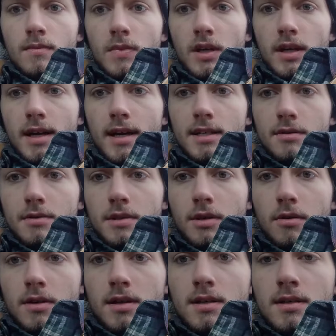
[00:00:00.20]
Hey guys, what's
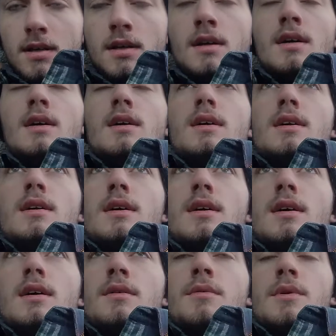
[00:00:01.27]
going on?
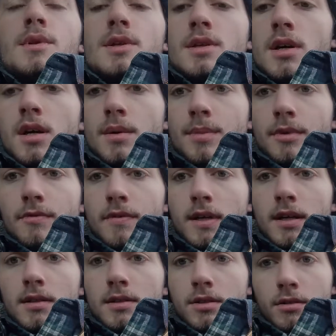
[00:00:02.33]
I wanted to talk about
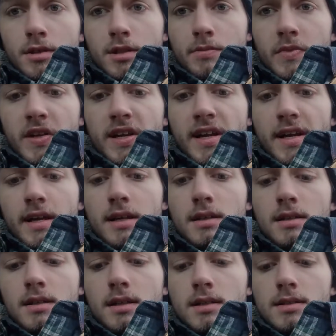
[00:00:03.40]
volunteerism today.
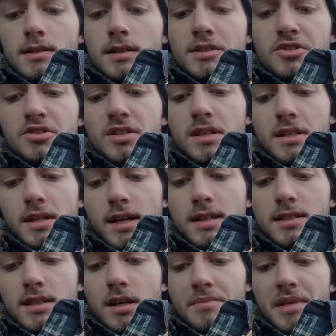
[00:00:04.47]
It's an interesting
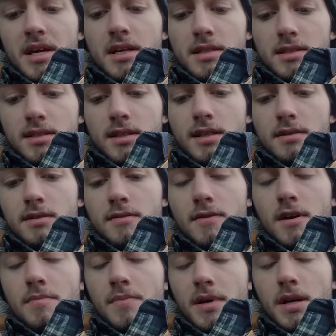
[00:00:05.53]
concept, honestly, and it's a
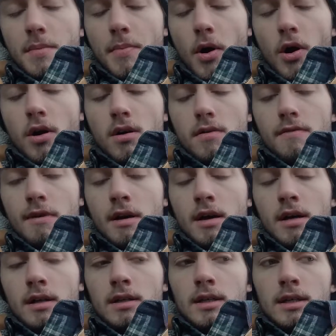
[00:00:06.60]
very big part
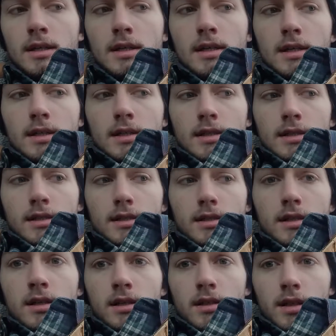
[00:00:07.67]
of
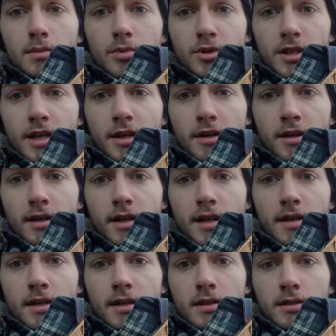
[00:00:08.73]
libertarian
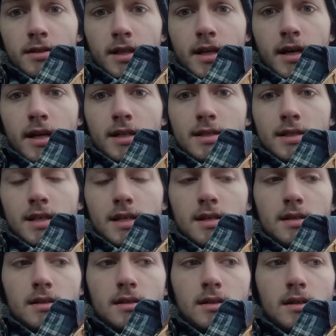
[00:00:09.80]
ideals, I guess.
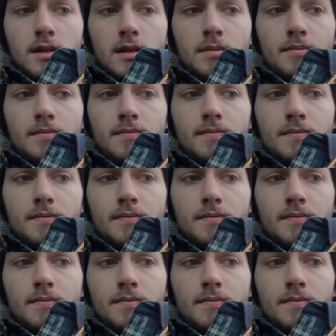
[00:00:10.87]
Man,